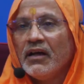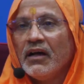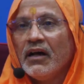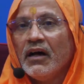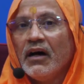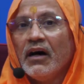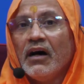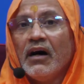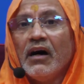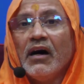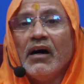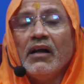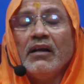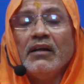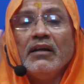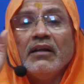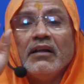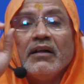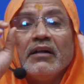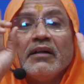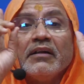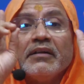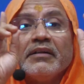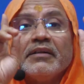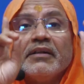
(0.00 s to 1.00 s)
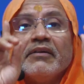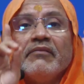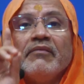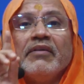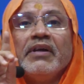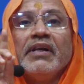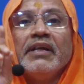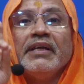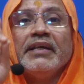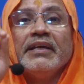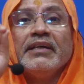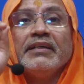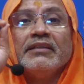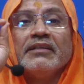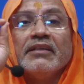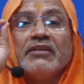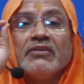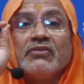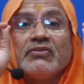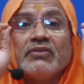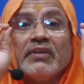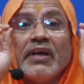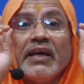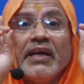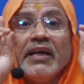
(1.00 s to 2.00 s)
are revealing the
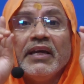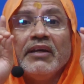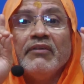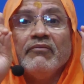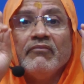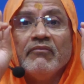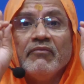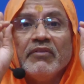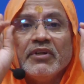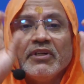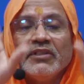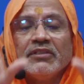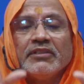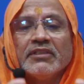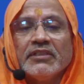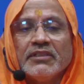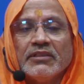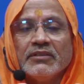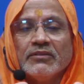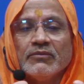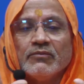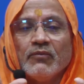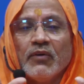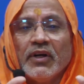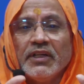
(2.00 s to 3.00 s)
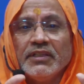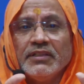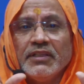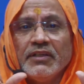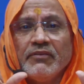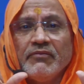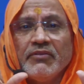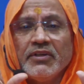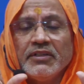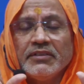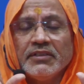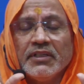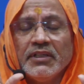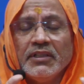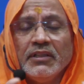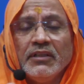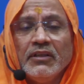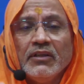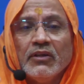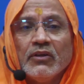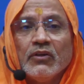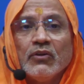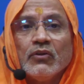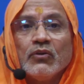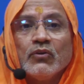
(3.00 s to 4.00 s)
same vision. What is the vision?
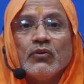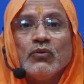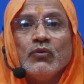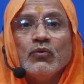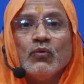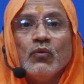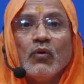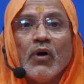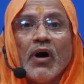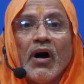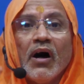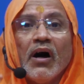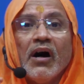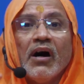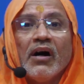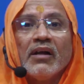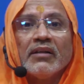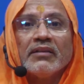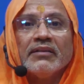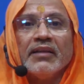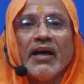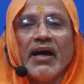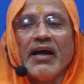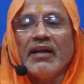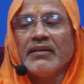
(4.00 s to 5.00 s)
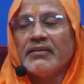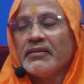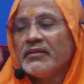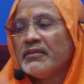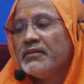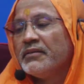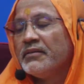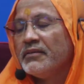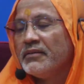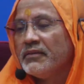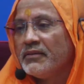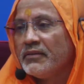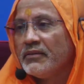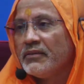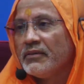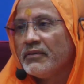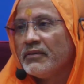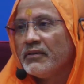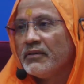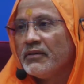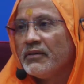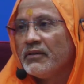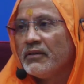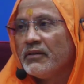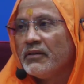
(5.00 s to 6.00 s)
You are that.
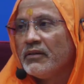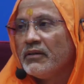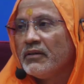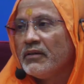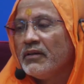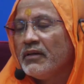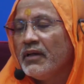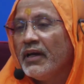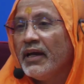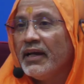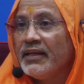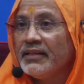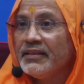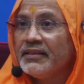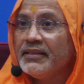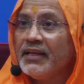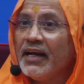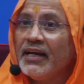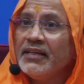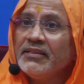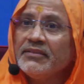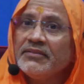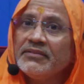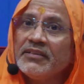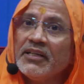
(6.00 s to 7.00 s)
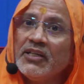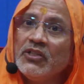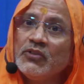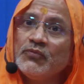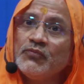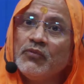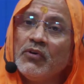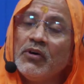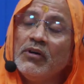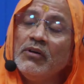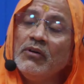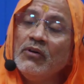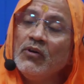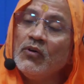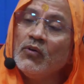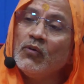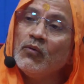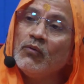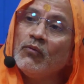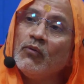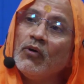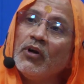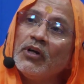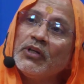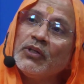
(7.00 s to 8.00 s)
And that stands for
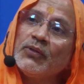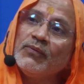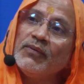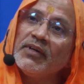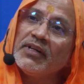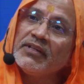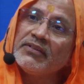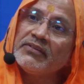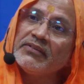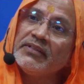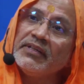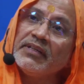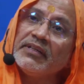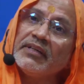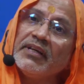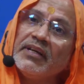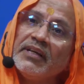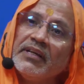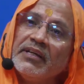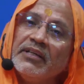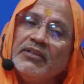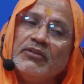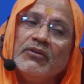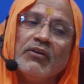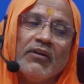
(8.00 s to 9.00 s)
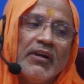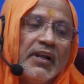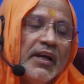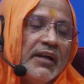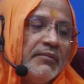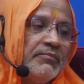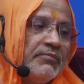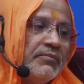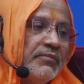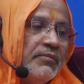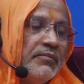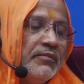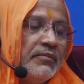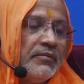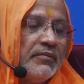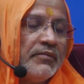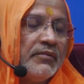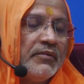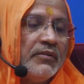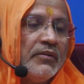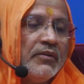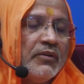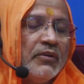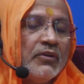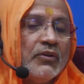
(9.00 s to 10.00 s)
what you are seeking in your life.
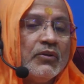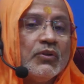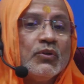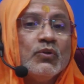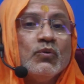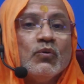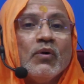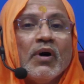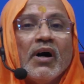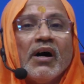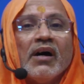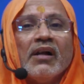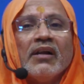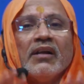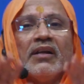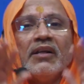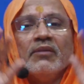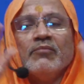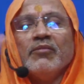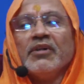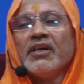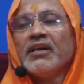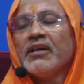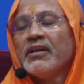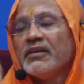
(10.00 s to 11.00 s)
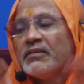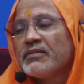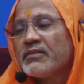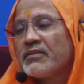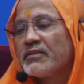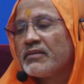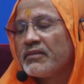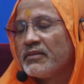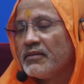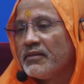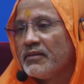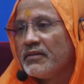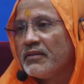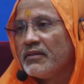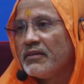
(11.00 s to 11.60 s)
You are limitless.